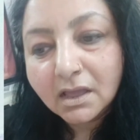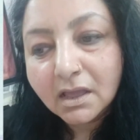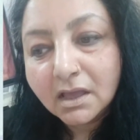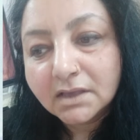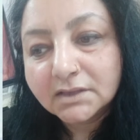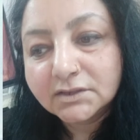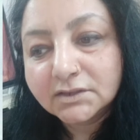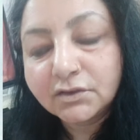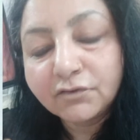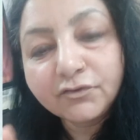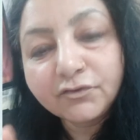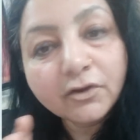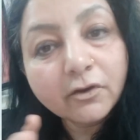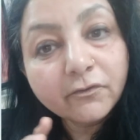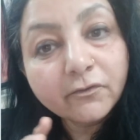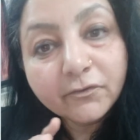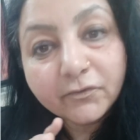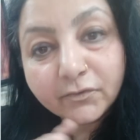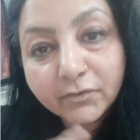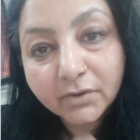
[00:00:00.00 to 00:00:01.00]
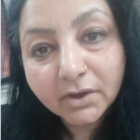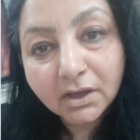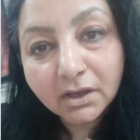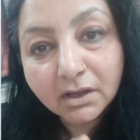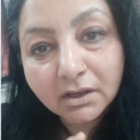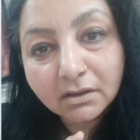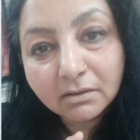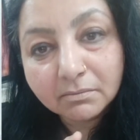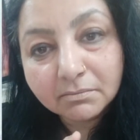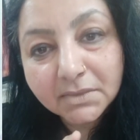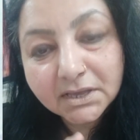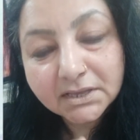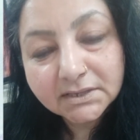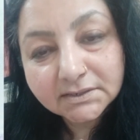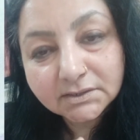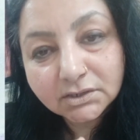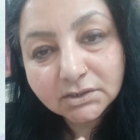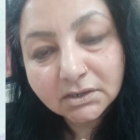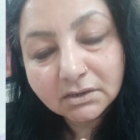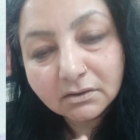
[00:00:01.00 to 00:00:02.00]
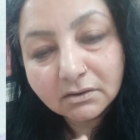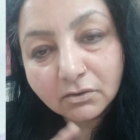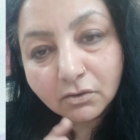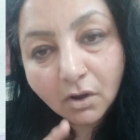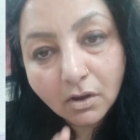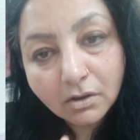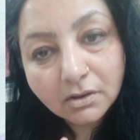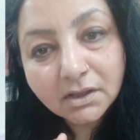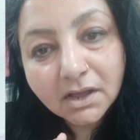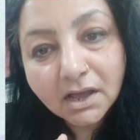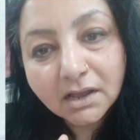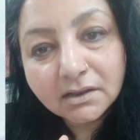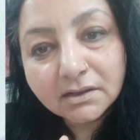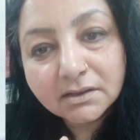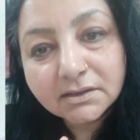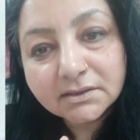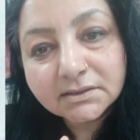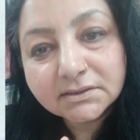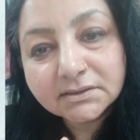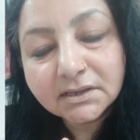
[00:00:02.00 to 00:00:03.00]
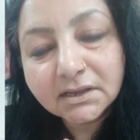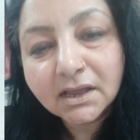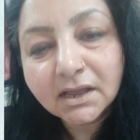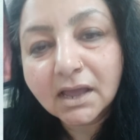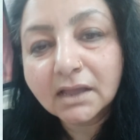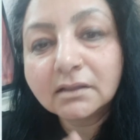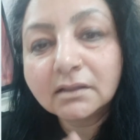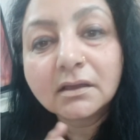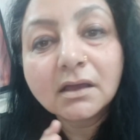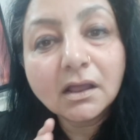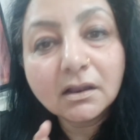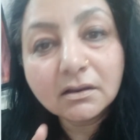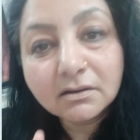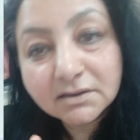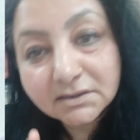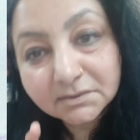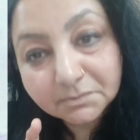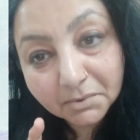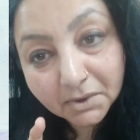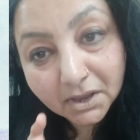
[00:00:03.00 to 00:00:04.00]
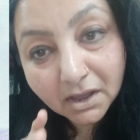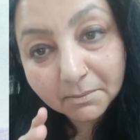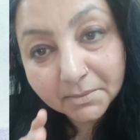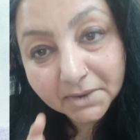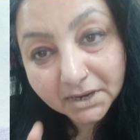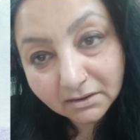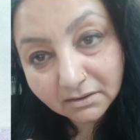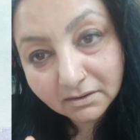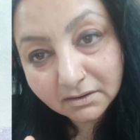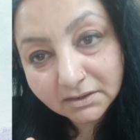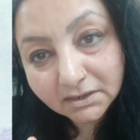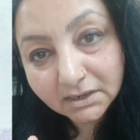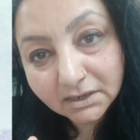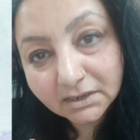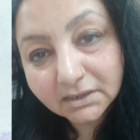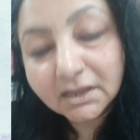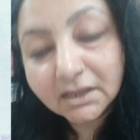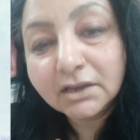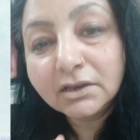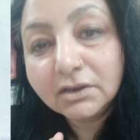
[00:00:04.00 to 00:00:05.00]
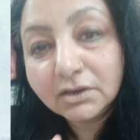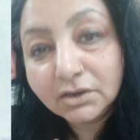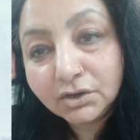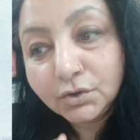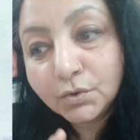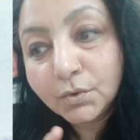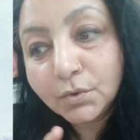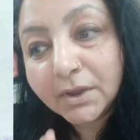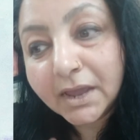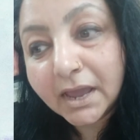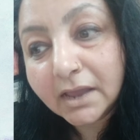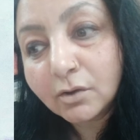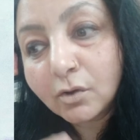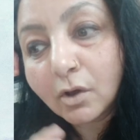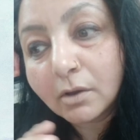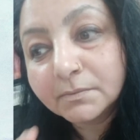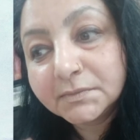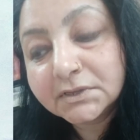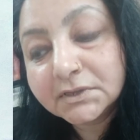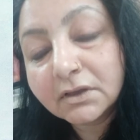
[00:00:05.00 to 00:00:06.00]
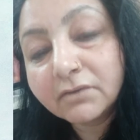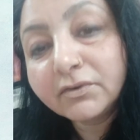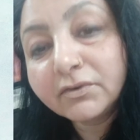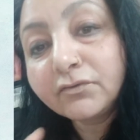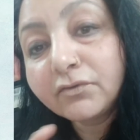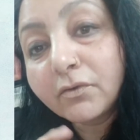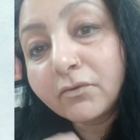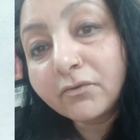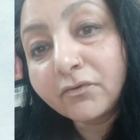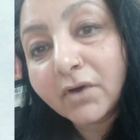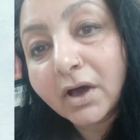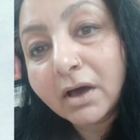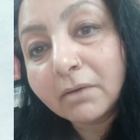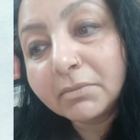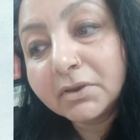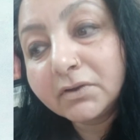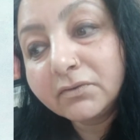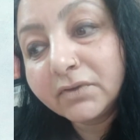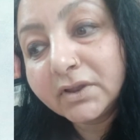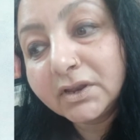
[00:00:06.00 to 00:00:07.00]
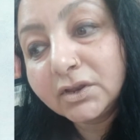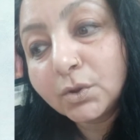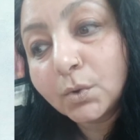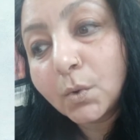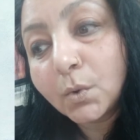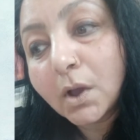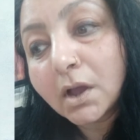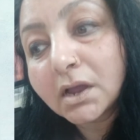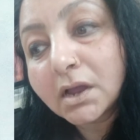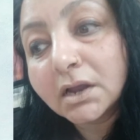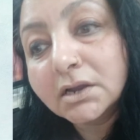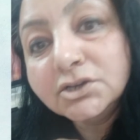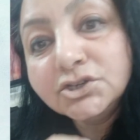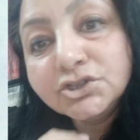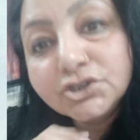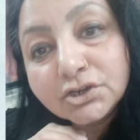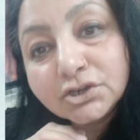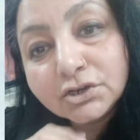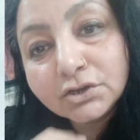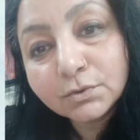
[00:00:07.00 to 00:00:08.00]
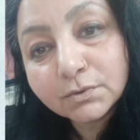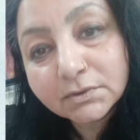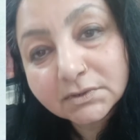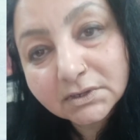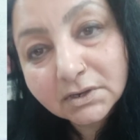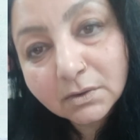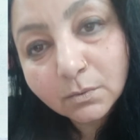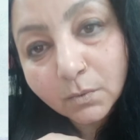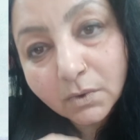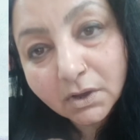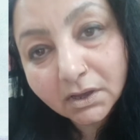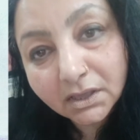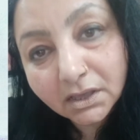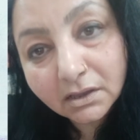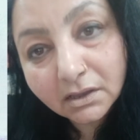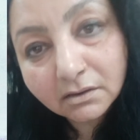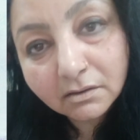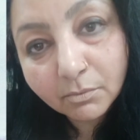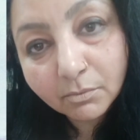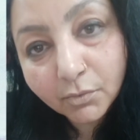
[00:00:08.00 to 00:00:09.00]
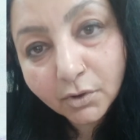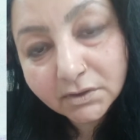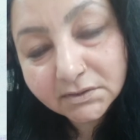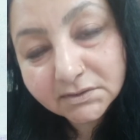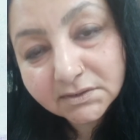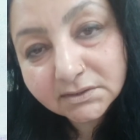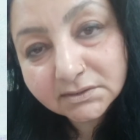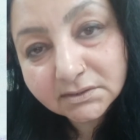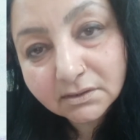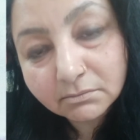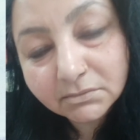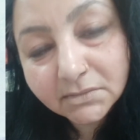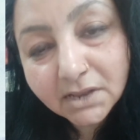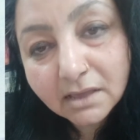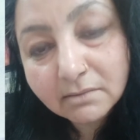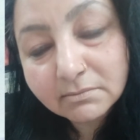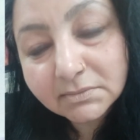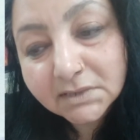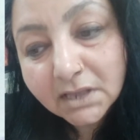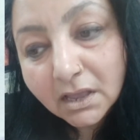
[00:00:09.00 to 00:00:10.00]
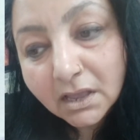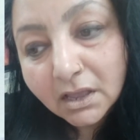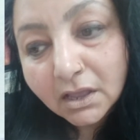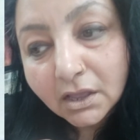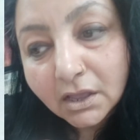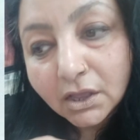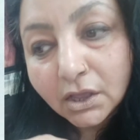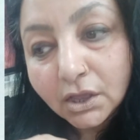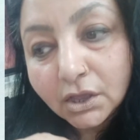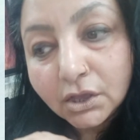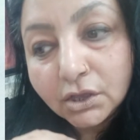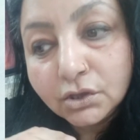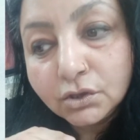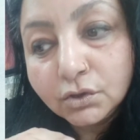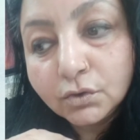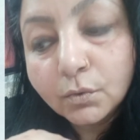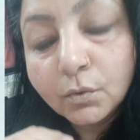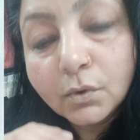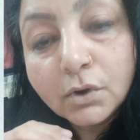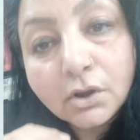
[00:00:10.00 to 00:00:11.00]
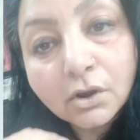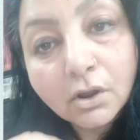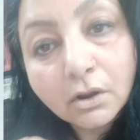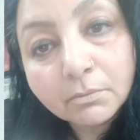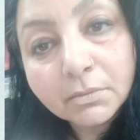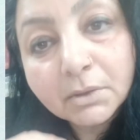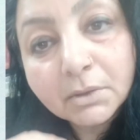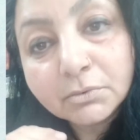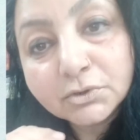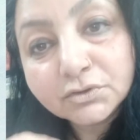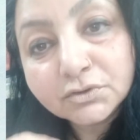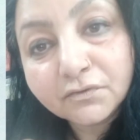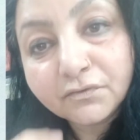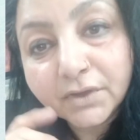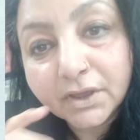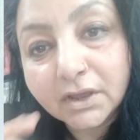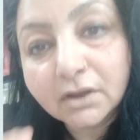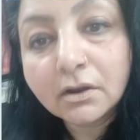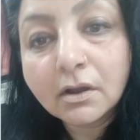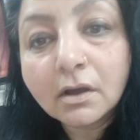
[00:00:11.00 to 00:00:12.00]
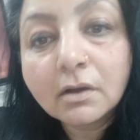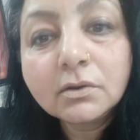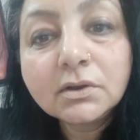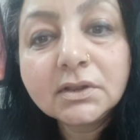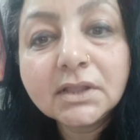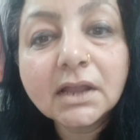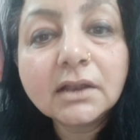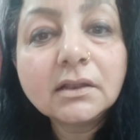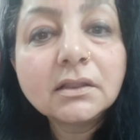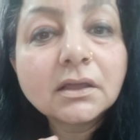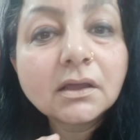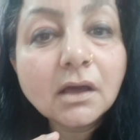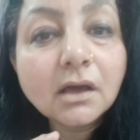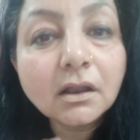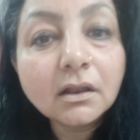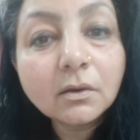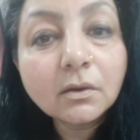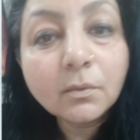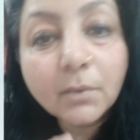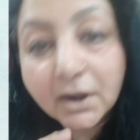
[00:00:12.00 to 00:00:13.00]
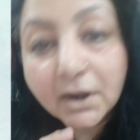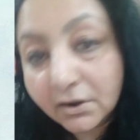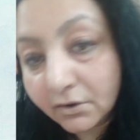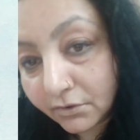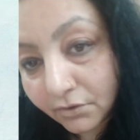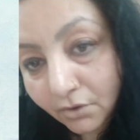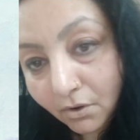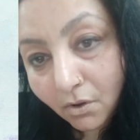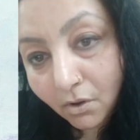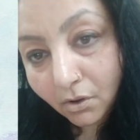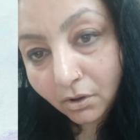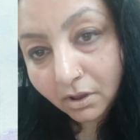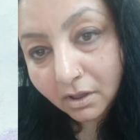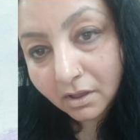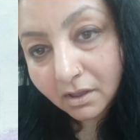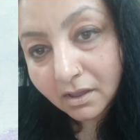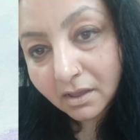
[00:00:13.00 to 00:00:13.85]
So if you have mixed wrong colors and the color is becoming dirty, then you can observe it from far, but when you are continuously working in a process, sometimes you will not be able to figure out that the color went wrong,